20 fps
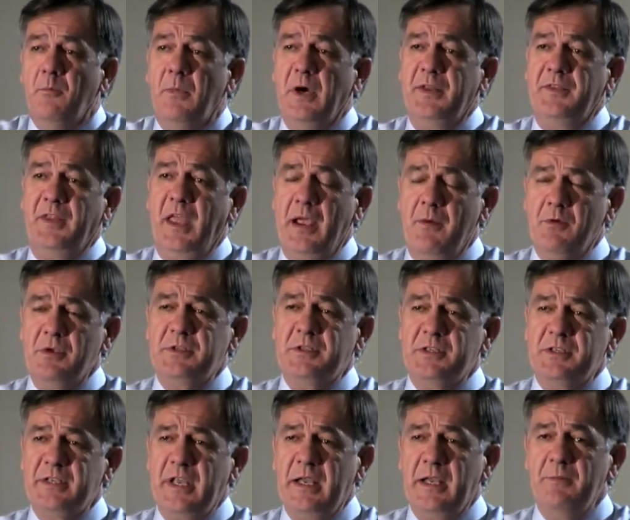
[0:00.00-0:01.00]
but that was
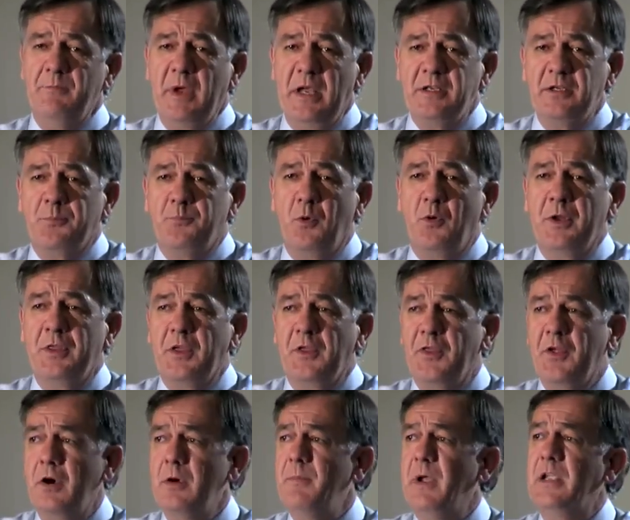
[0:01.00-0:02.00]
the second major point. The
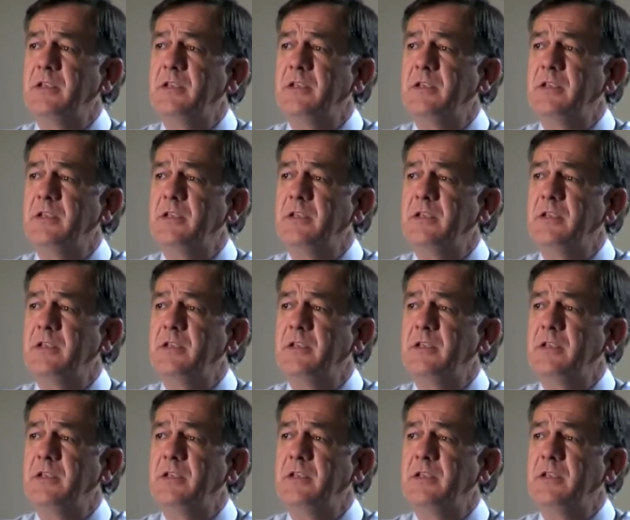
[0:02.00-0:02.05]
third